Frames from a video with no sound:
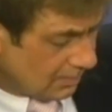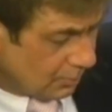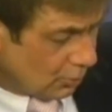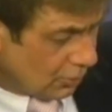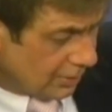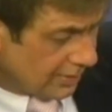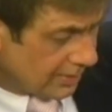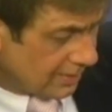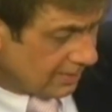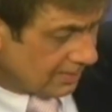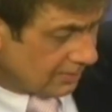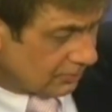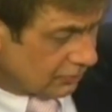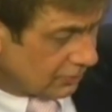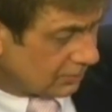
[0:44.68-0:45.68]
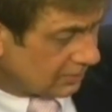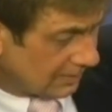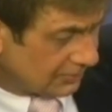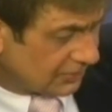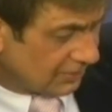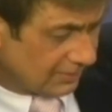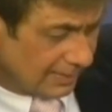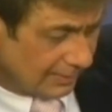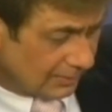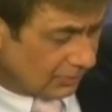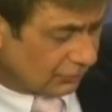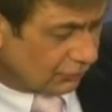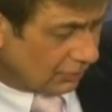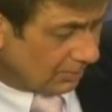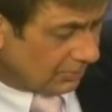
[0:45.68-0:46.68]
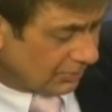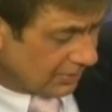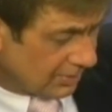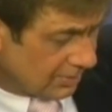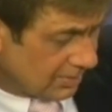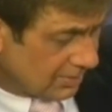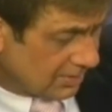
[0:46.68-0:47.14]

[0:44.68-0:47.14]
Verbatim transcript: Boy, I'm sorry, I'm in a little trouble here.